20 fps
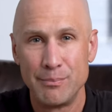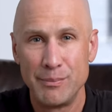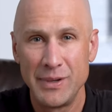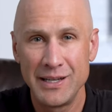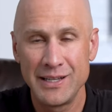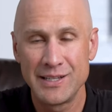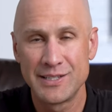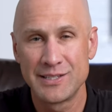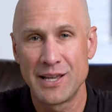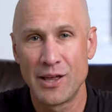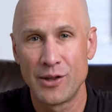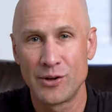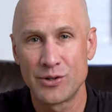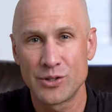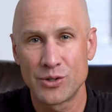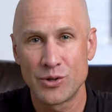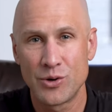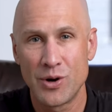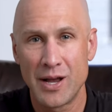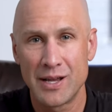many
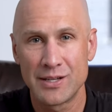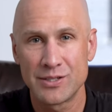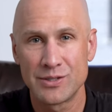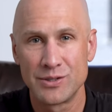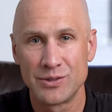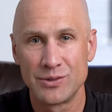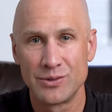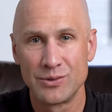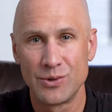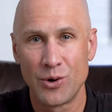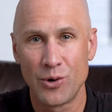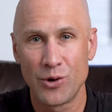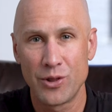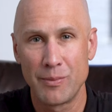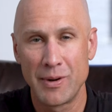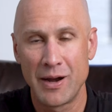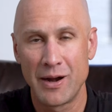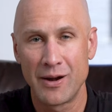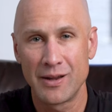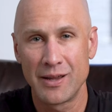sellers across North
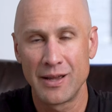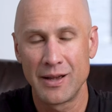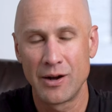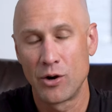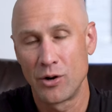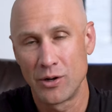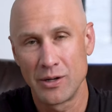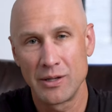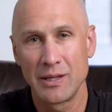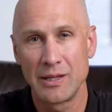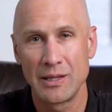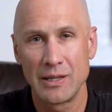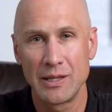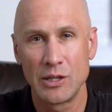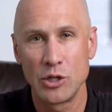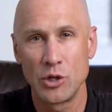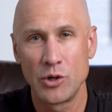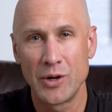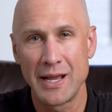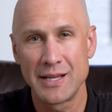America or
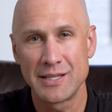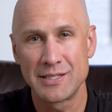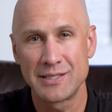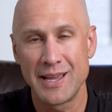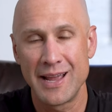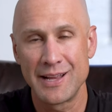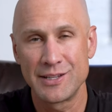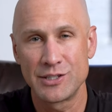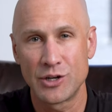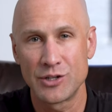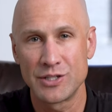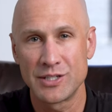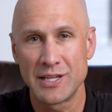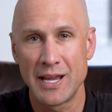the United States are